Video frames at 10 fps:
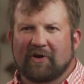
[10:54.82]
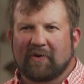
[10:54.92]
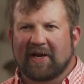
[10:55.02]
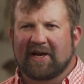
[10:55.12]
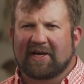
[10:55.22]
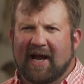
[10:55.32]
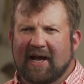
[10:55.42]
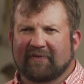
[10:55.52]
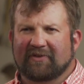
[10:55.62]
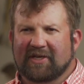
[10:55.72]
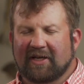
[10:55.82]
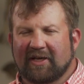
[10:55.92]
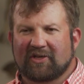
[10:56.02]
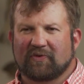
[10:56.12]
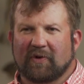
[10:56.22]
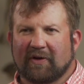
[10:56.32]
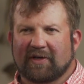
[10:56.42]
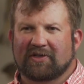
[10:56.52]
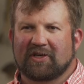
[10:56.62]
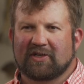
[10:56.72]
do any kind of tillage, whether
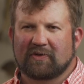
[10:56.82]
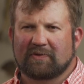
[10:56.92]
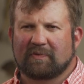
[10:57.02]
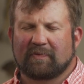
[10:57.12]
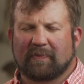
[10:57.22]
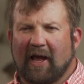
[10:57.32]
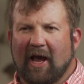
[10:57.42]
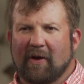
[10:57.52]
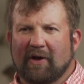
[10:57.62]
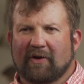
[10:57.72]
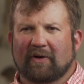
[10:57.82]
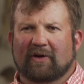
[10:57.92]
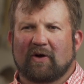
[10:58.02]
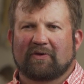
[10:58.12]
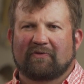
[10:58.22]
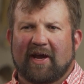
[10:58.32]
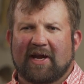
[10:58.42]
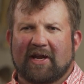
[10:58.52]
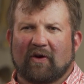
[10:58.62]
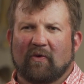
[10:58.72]
it's chisel plowing or
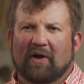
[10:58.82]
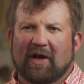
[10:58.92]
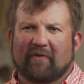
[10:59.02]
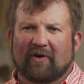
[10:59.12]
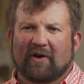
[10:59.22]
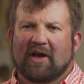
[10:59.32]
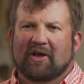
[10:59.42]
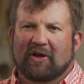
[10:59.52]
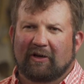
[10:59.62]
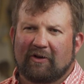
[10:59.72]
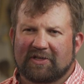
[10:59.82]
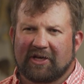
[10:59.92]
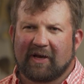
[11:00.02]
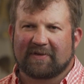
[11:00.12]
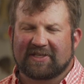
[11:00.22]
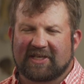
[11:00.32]
cultivating or whatever, you're losing up to